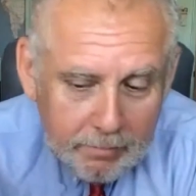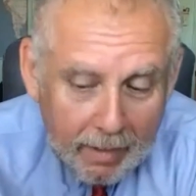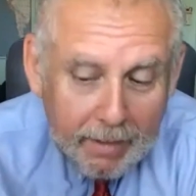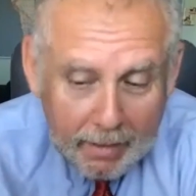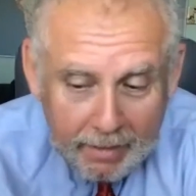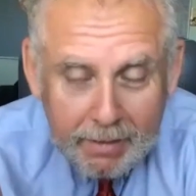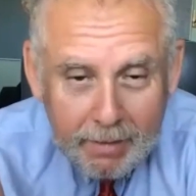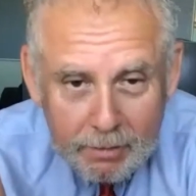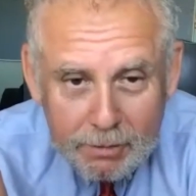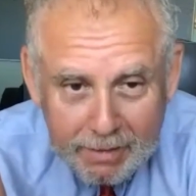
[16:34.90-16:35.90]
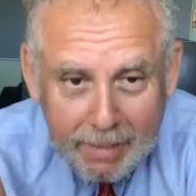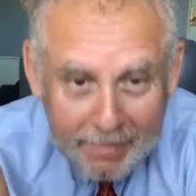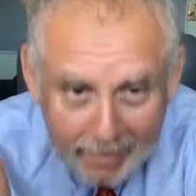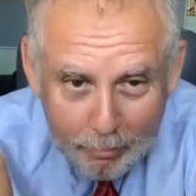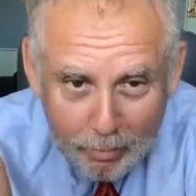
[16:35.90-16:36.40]
I can
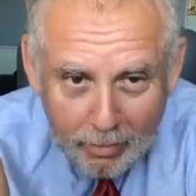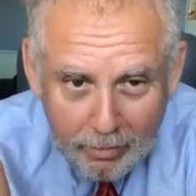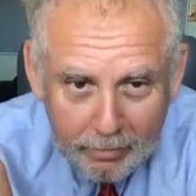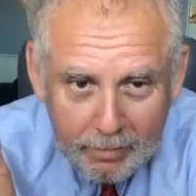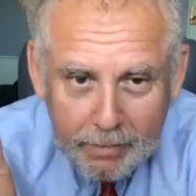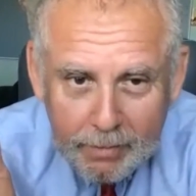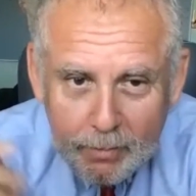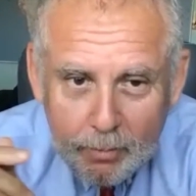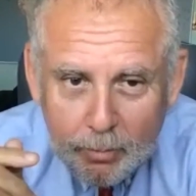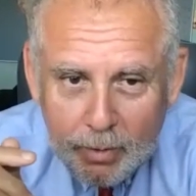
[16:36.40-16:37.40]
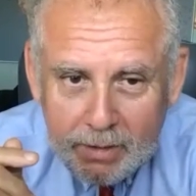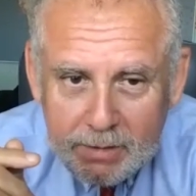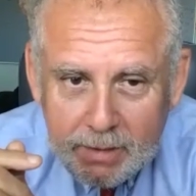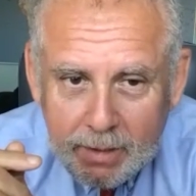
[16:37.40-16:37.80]
understand that part, but